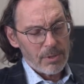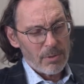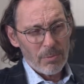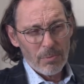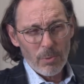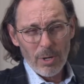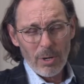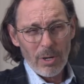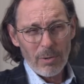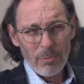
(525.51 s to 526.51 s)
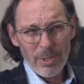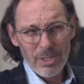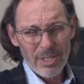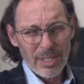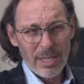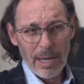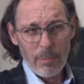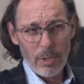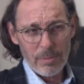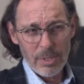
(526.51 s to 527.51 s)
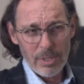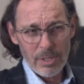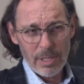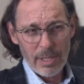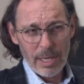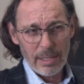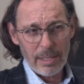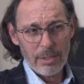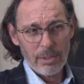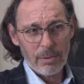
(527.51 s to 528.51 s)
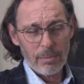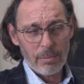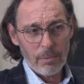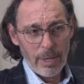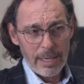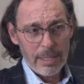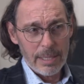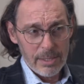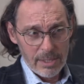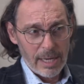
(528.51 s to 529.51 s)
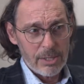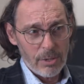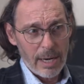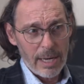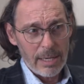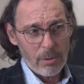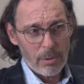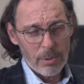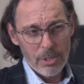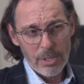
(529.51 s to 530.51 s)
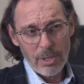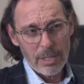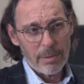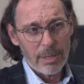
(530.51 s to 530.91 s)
You recall when she said cobwebs, did you see that in your retina inside your eye, or was she talking